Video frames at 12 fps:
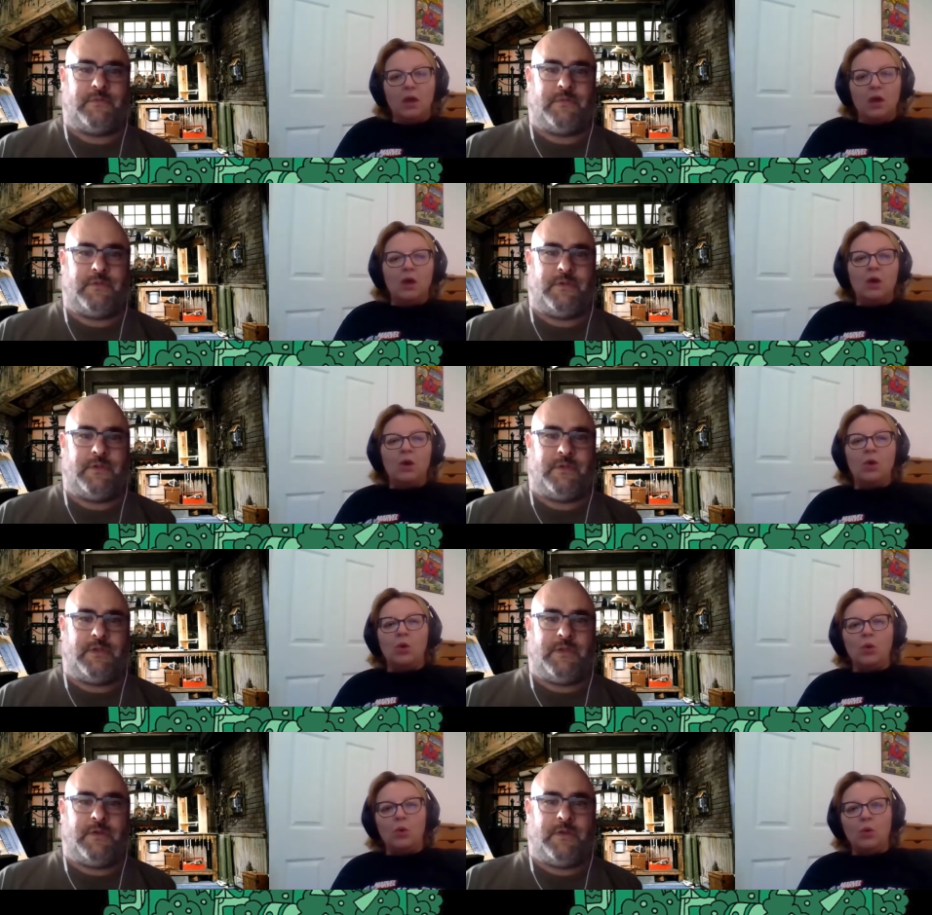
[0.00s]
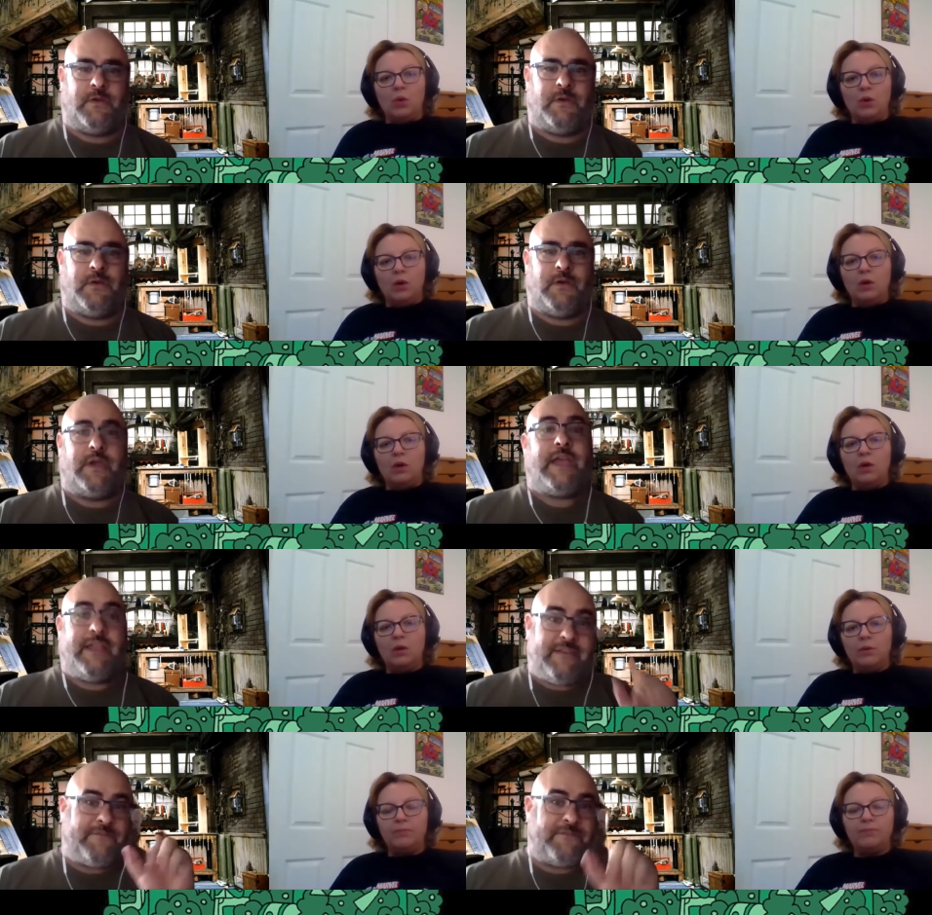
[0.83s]
Speaker 1: Oh.
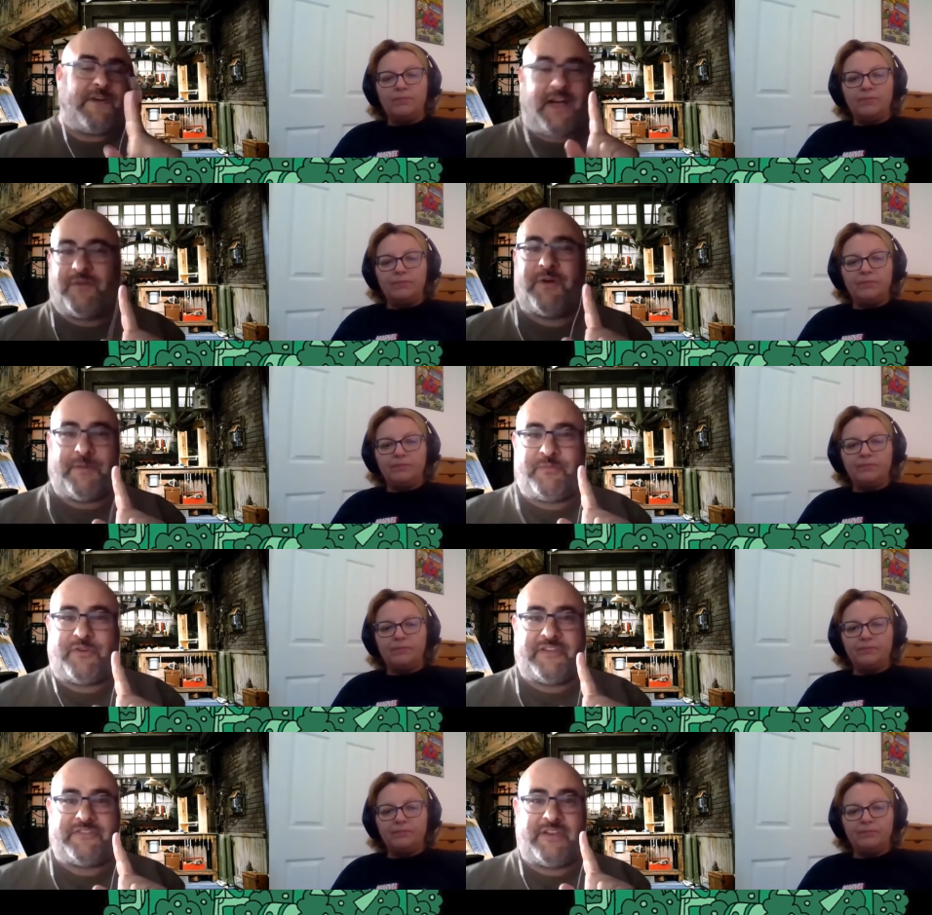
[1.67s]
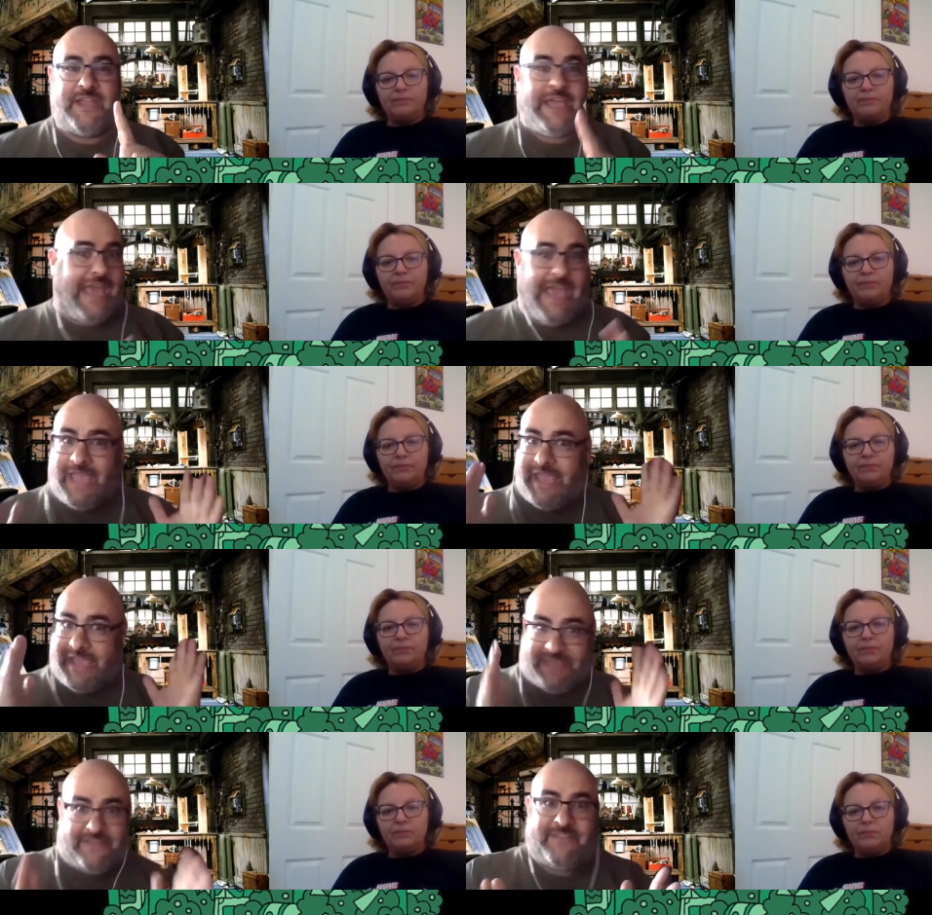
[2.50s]
Follow up question:
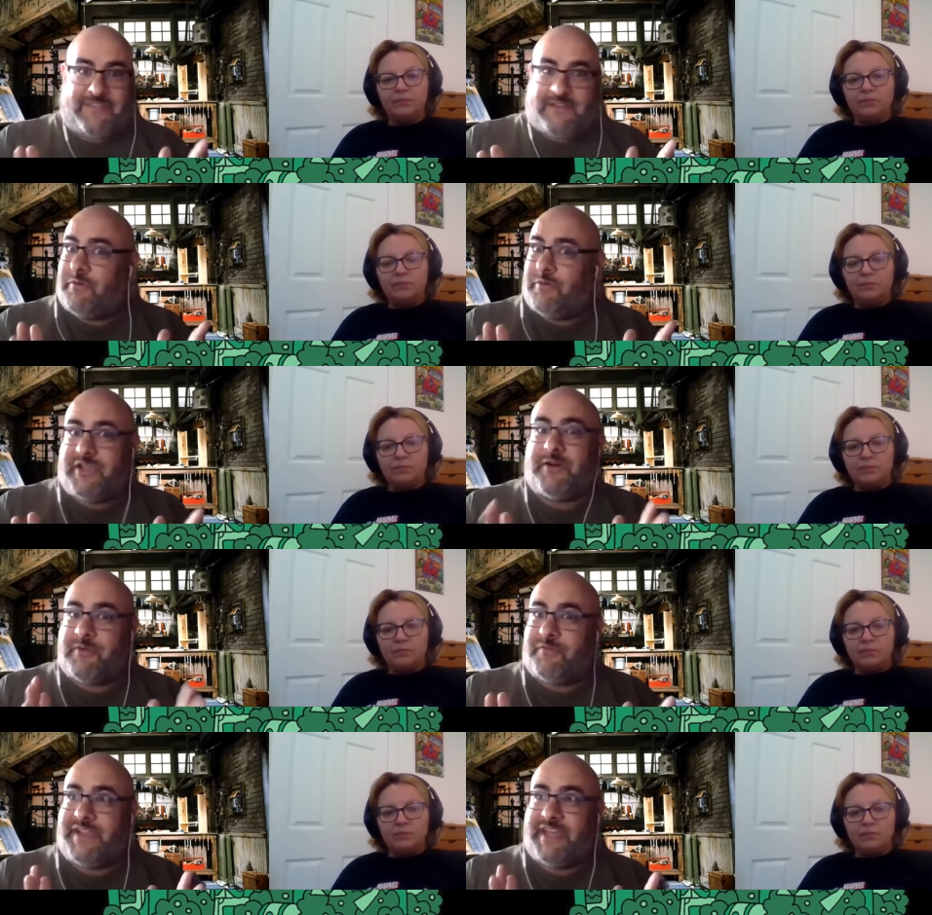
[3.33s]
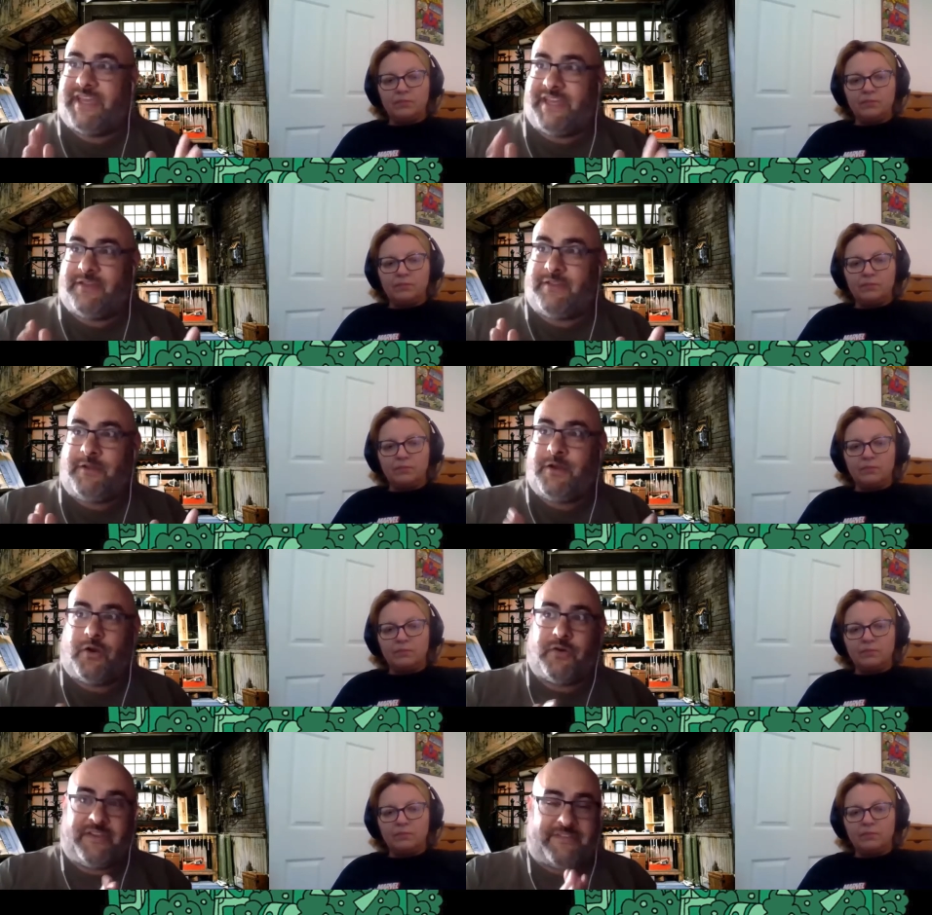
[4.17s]
Is there a real Maria Hill,
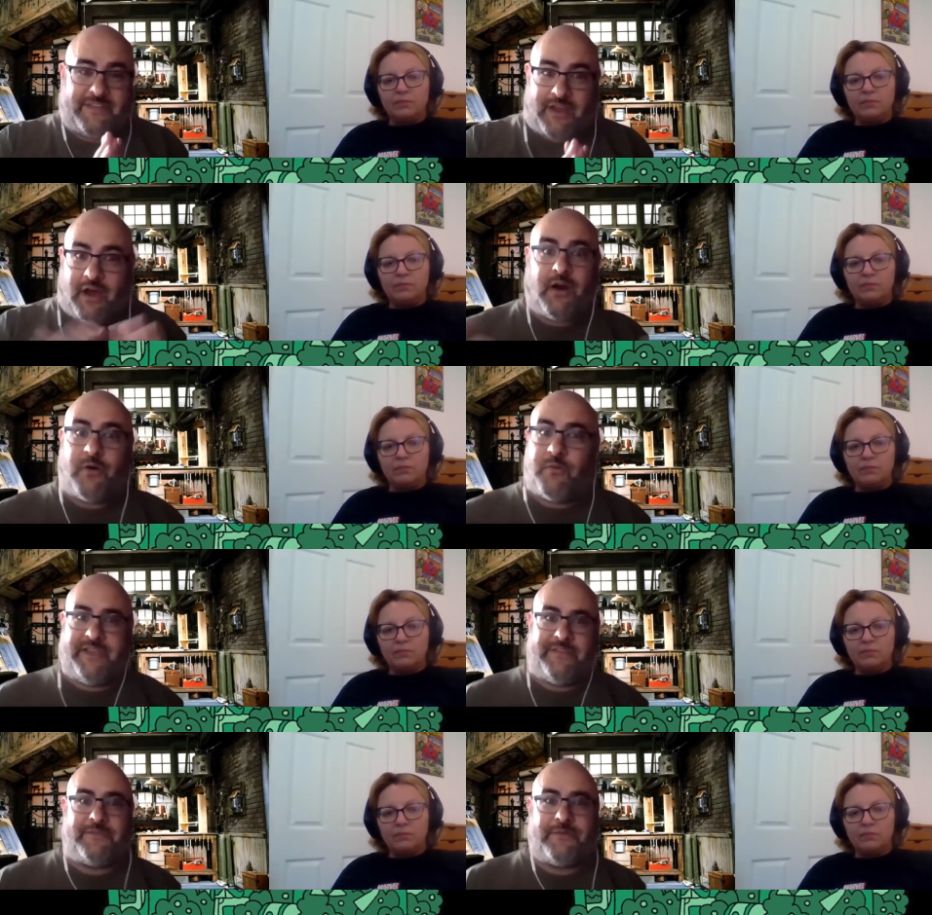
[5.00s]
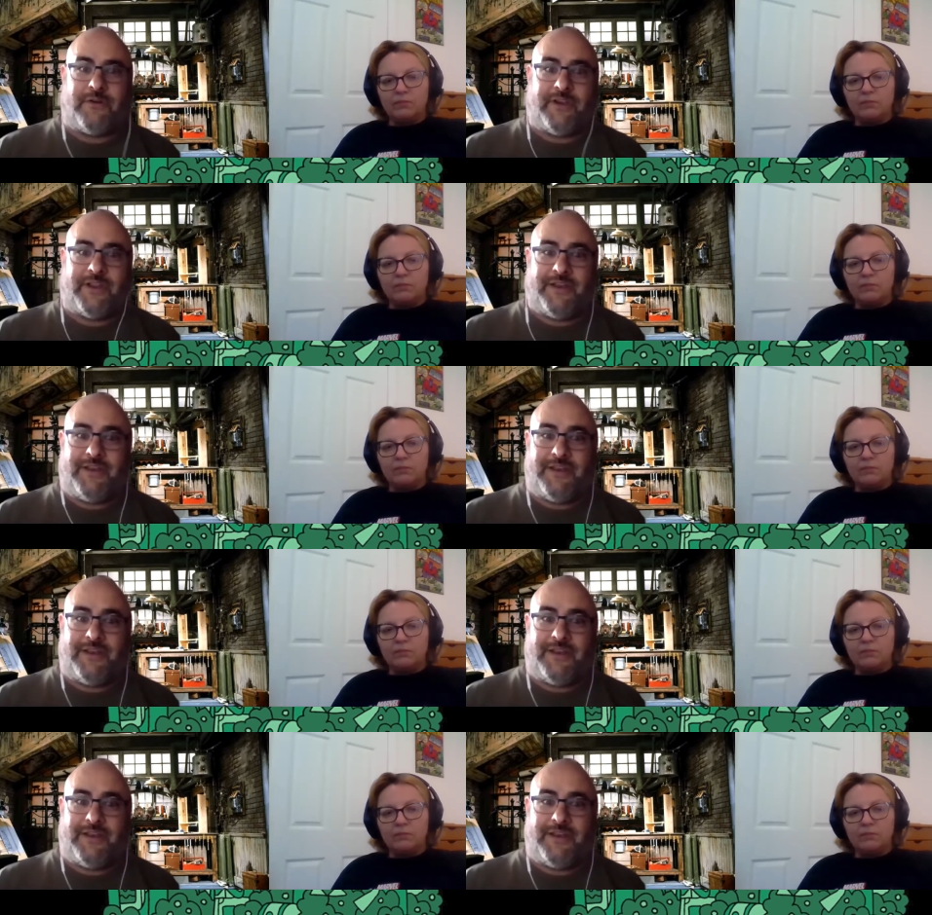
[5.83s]
or is it always Soren?